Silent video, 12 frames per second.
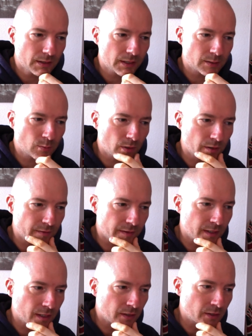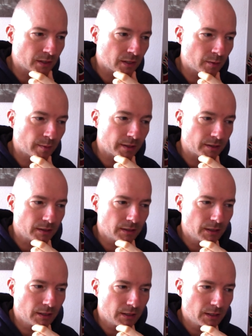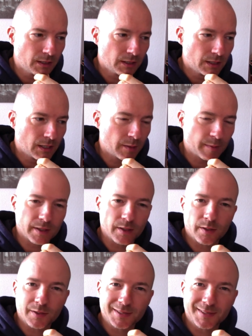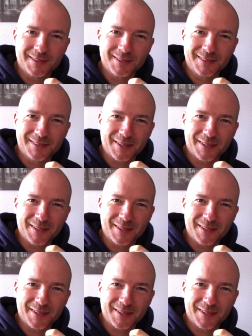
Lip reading: it's worth it. Yeah, I just hope it lasts.